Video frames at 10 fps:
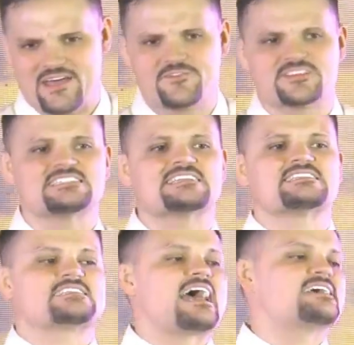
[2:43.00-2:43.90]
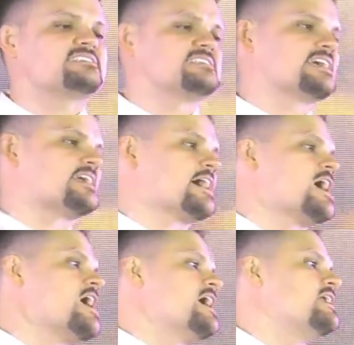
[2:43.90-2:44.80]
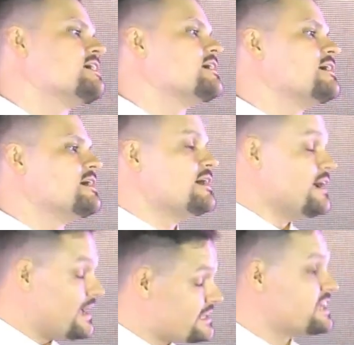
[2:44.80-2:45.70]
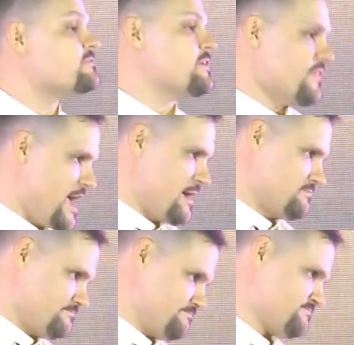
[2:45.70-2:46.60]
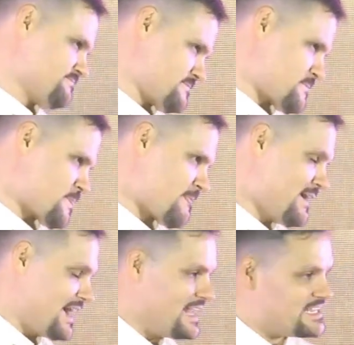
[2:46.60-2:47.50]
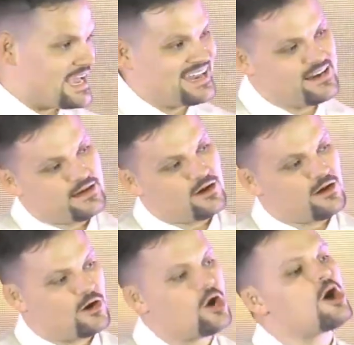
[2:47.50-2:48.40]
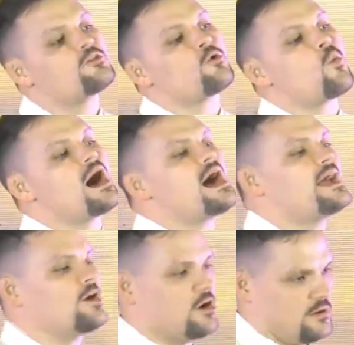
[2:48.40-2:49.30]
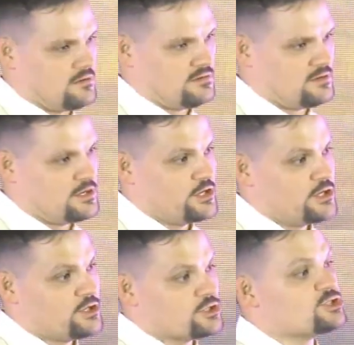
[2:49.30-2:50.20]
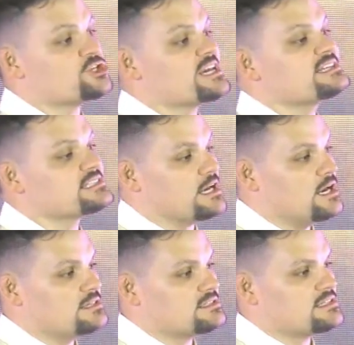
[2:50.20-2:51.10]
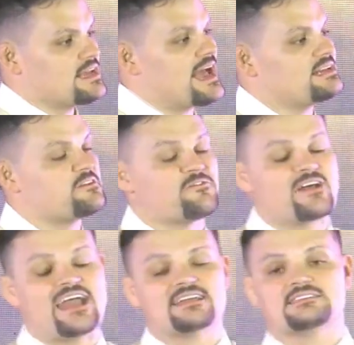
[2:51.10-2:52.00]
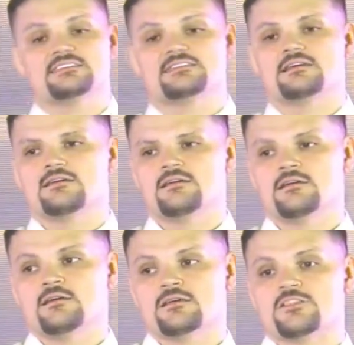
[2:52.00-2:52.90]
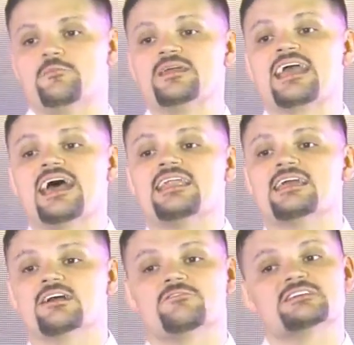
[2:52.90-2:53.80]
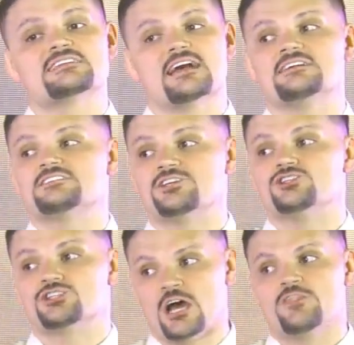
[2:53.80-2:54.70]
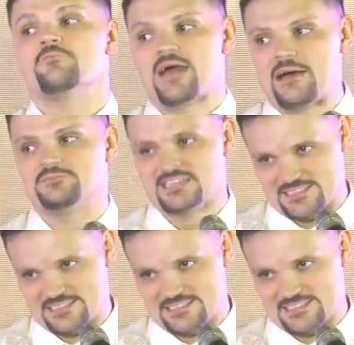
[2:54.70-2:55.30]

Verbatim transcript: at the success that God had given them. And yet, all the while, Jesus had to face the beheading of his cousin John the Baptist.